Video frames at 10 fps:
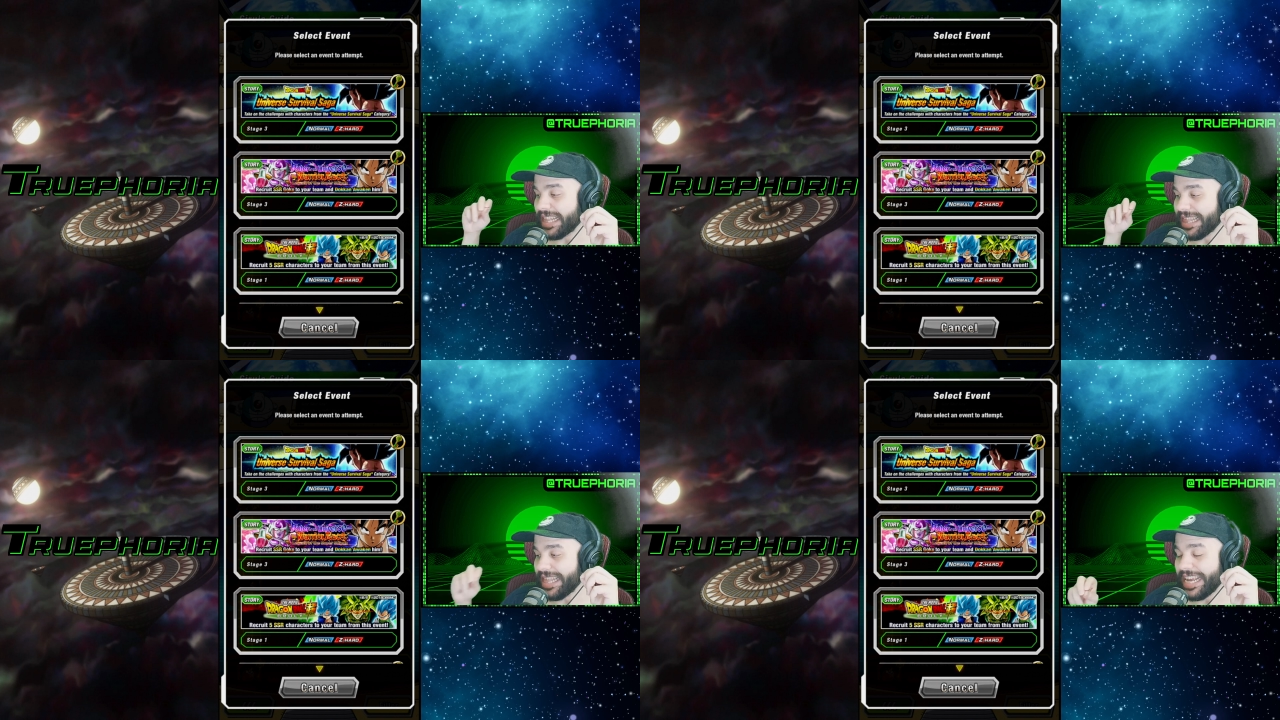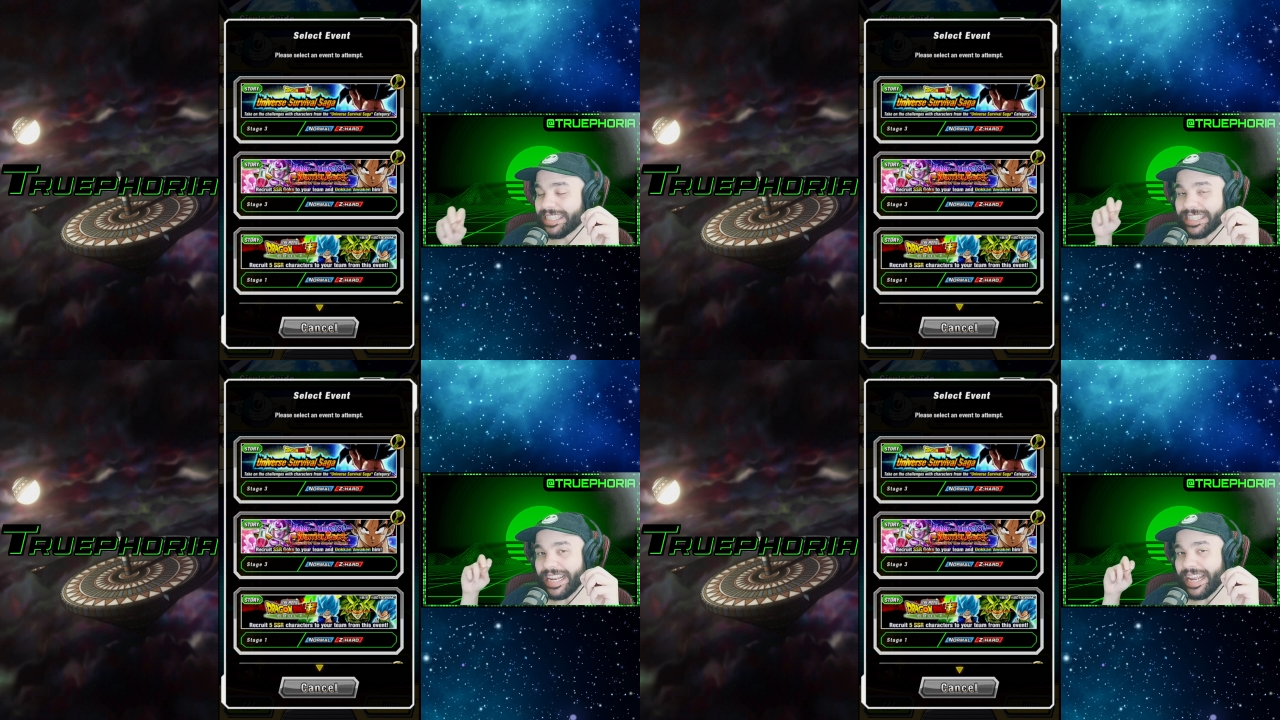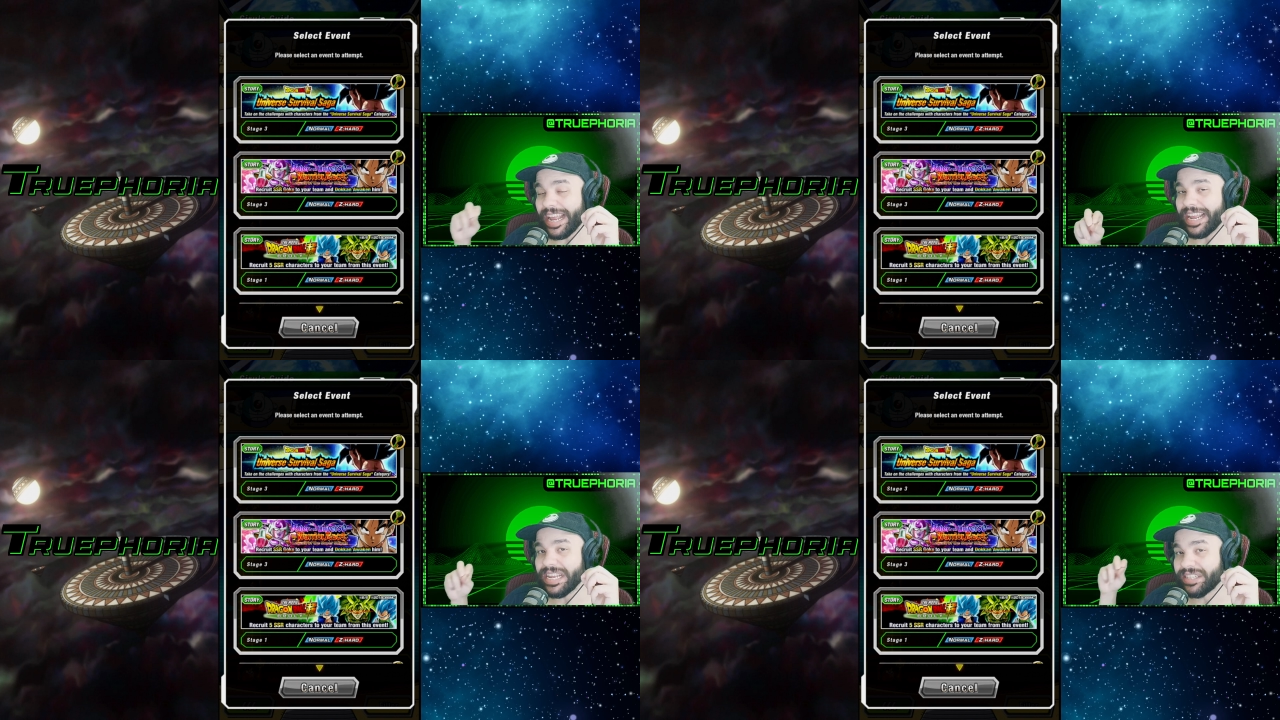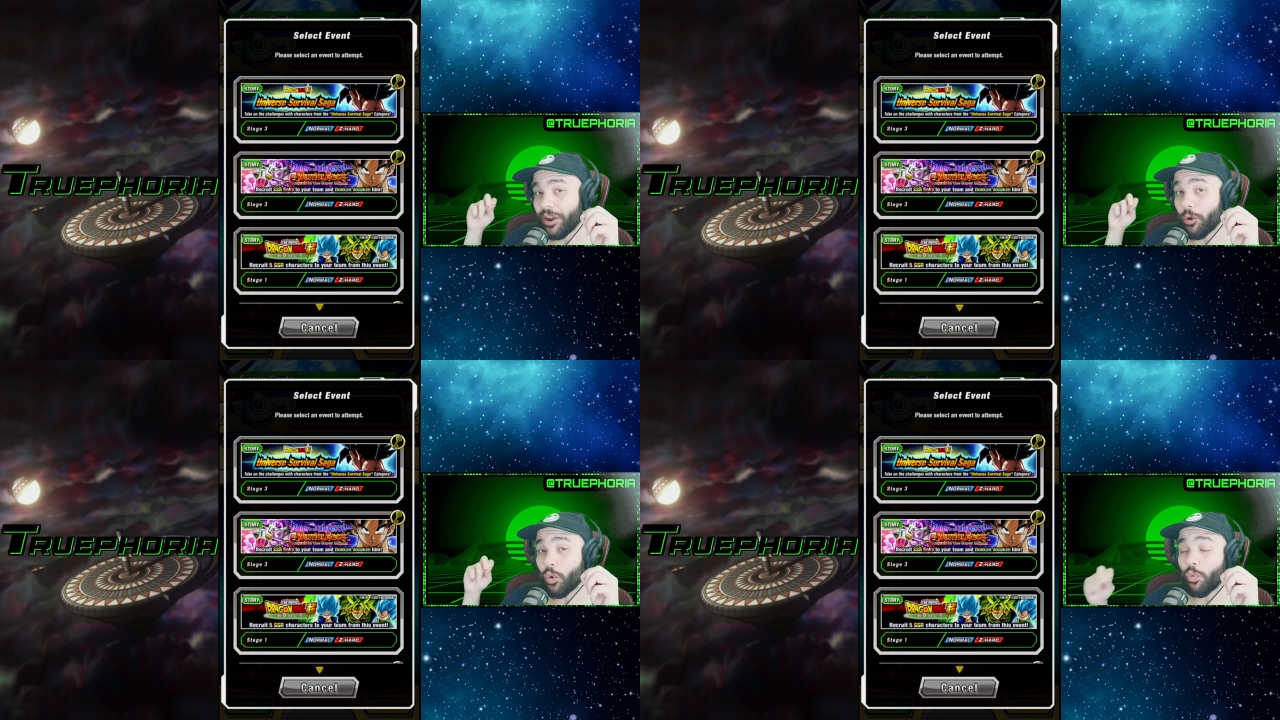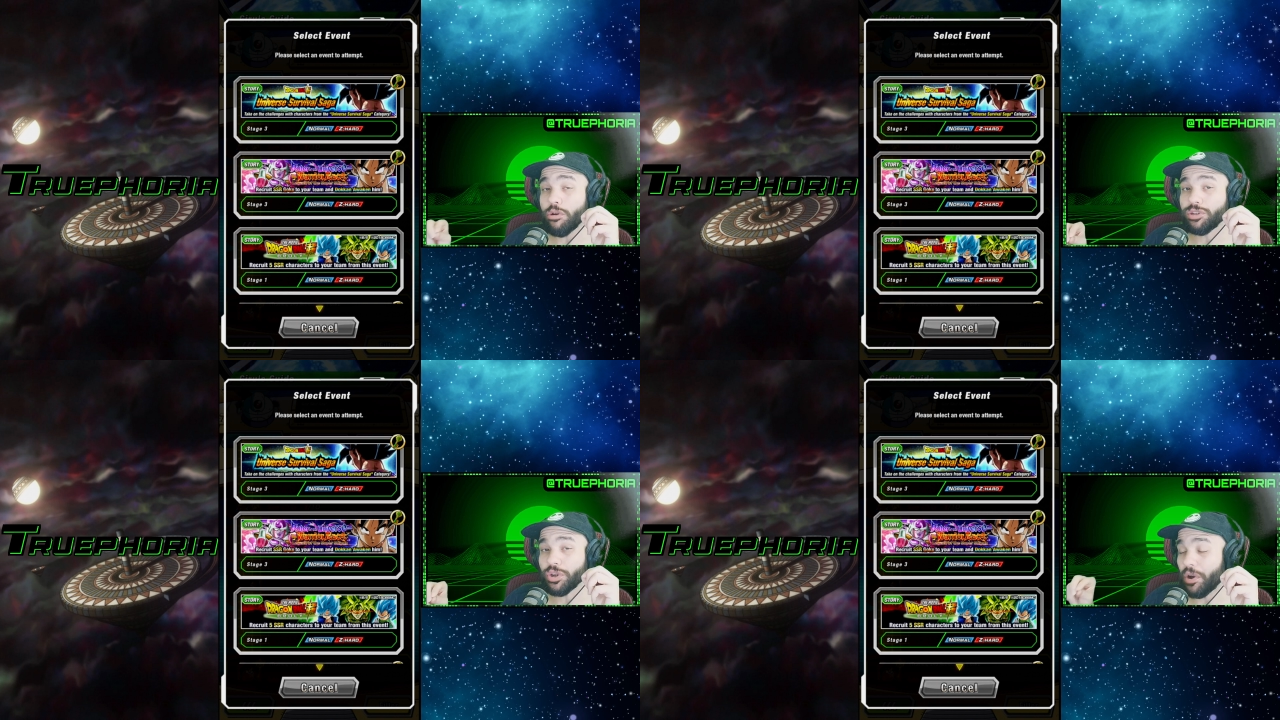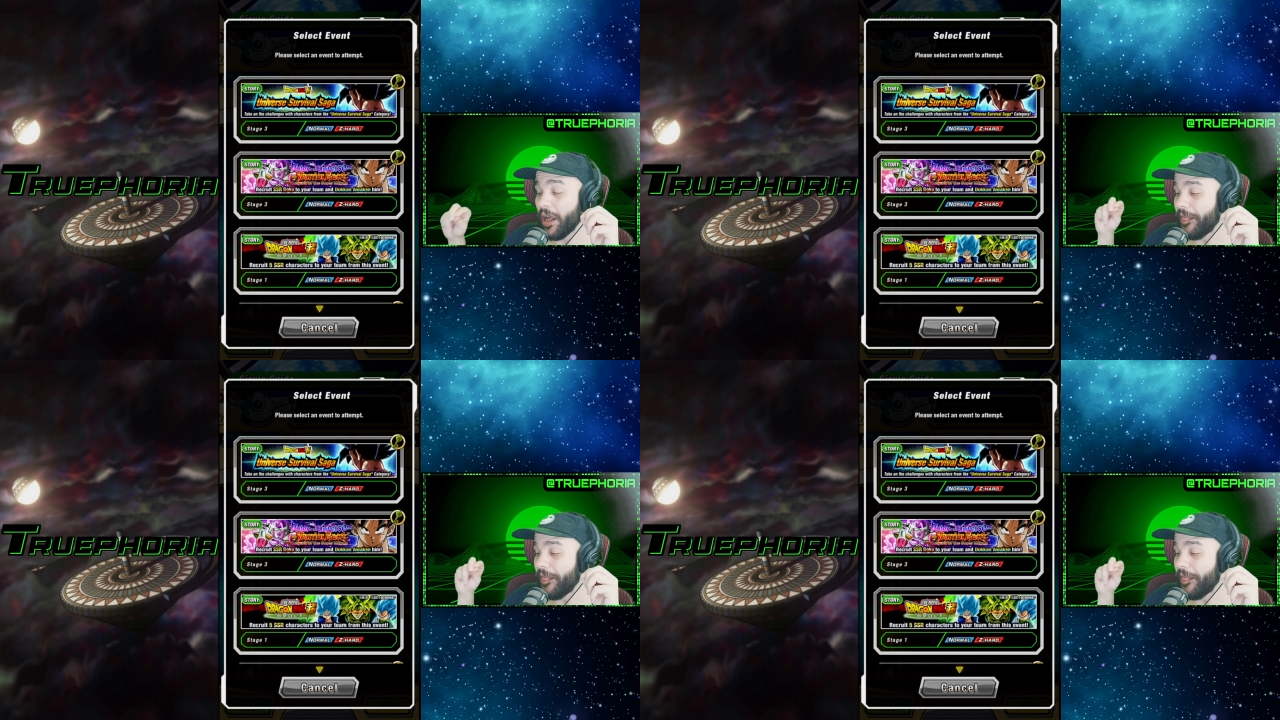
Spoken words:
This is crucial.